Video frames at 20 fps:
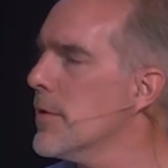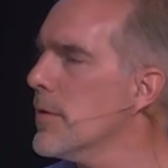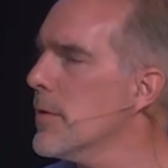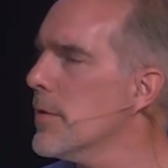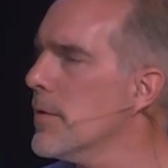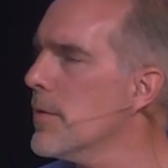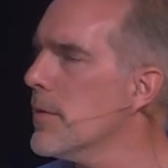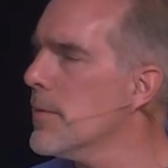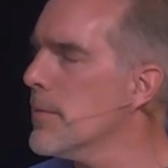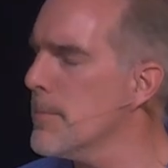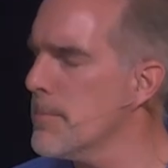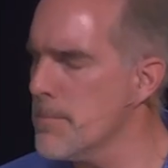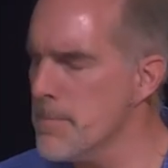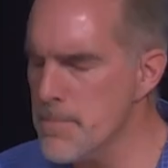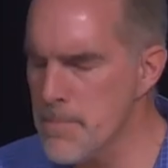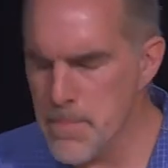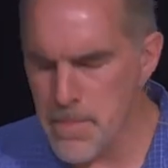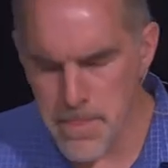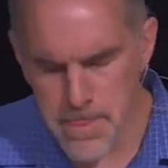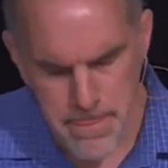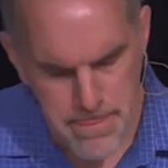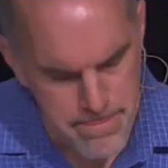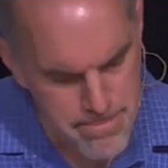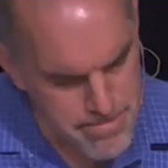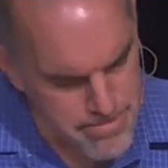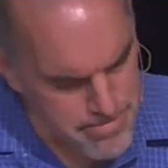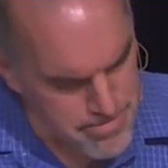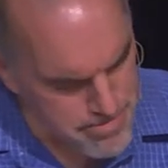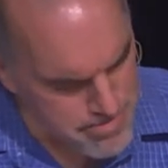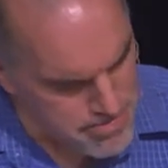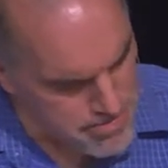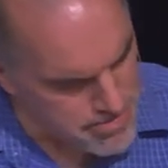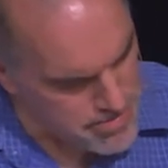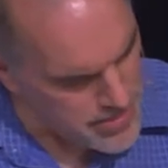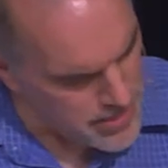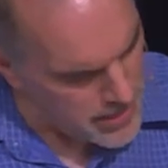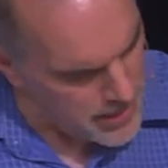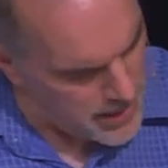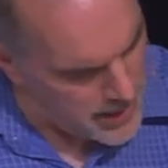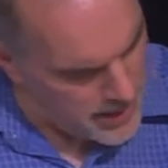
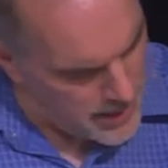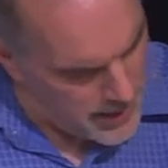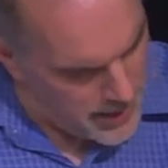Nothing is said.